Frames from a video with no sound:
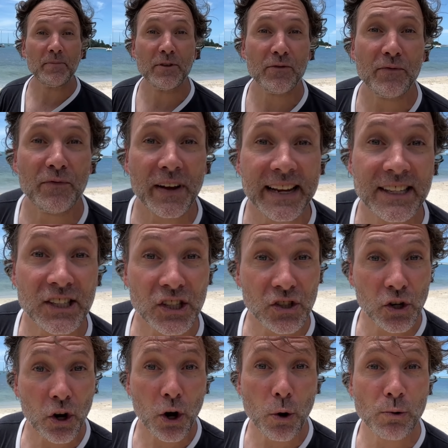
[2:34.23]
your face as
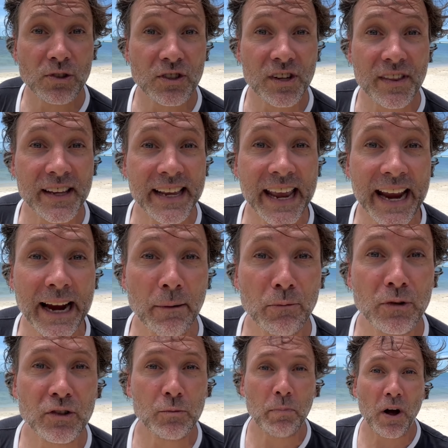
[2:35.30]
close to the
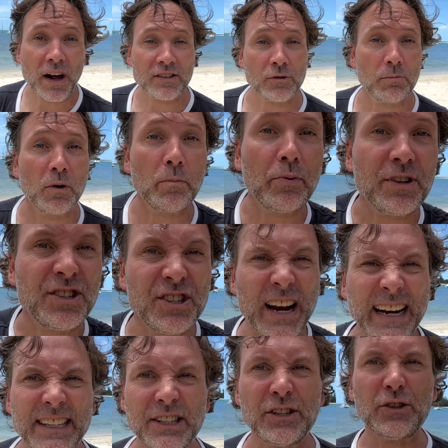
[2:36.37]
camera as possible.
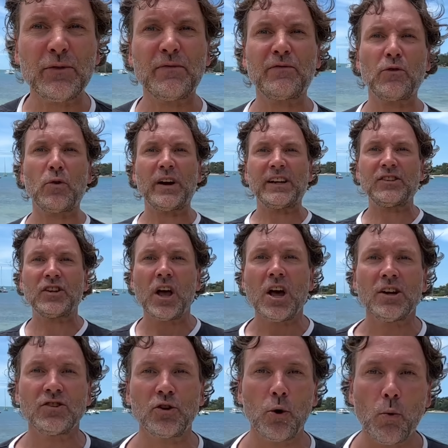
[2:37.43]
Project your voice
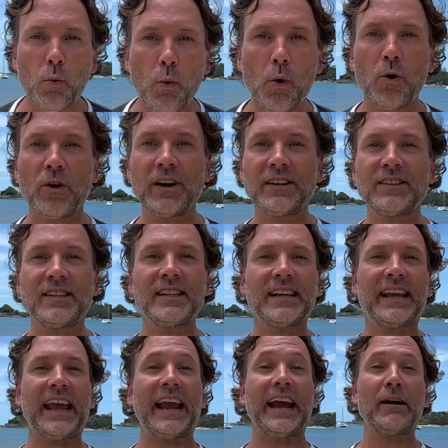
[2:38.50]
towards the
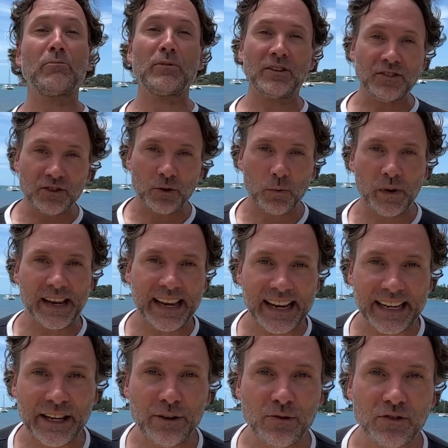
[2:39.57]
camera so we
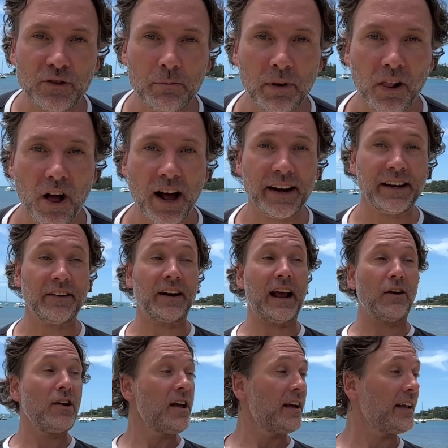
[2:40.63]
get usable audio.
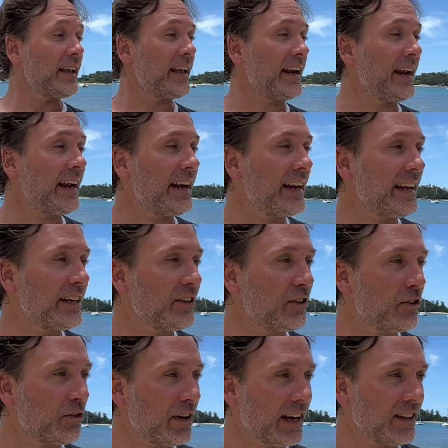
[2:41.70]
Now, Canadian
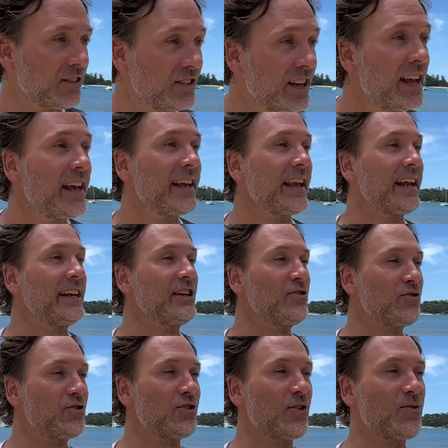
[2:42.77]
Chris, can you
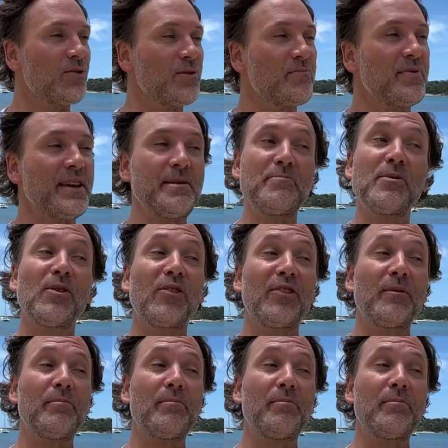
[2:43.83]
show the people the